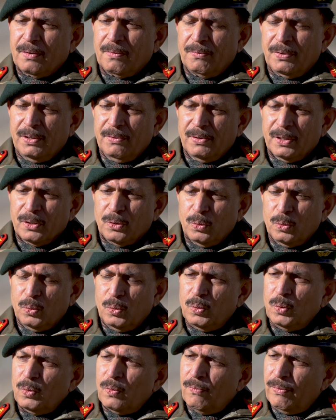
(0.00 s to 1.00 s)
we were
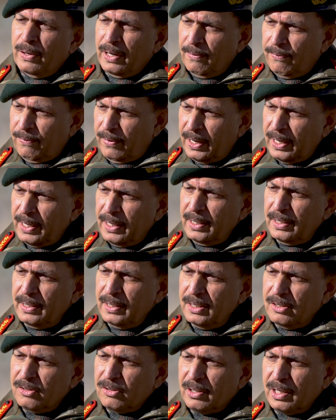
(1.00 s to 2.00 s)
to verify
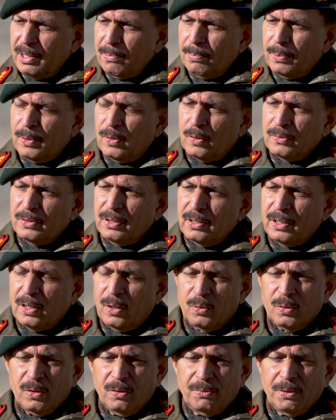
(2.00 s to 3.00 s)
each step on the
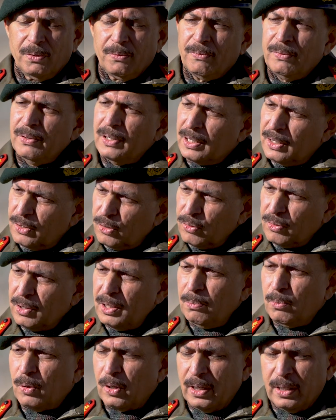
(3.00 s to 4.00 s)
ground. We, we are
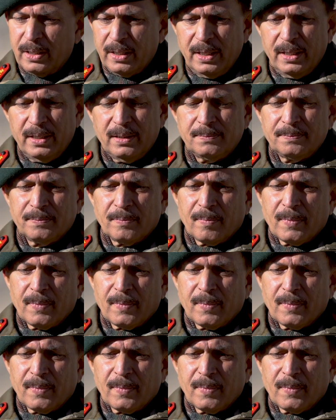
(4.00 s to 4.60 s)
continuously monitoring.